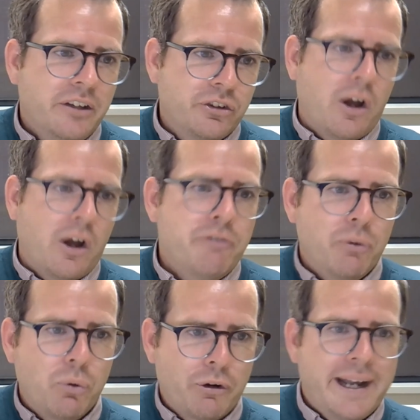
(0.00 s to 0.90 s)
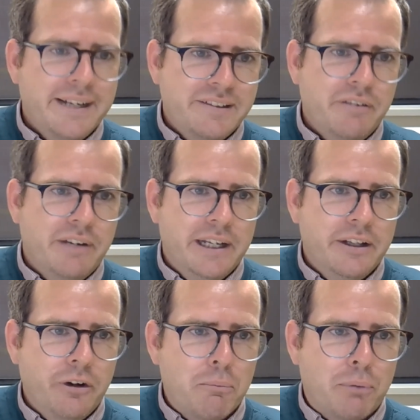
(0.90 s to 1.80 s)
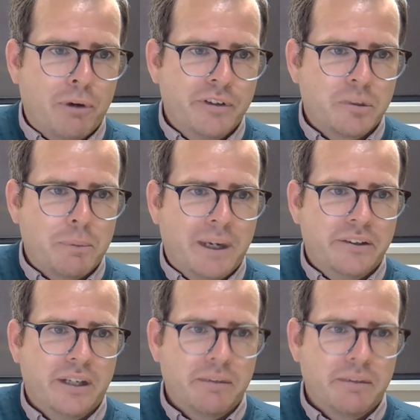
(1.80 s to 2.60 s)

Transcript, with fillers: stifle creativity in the nonprofit space.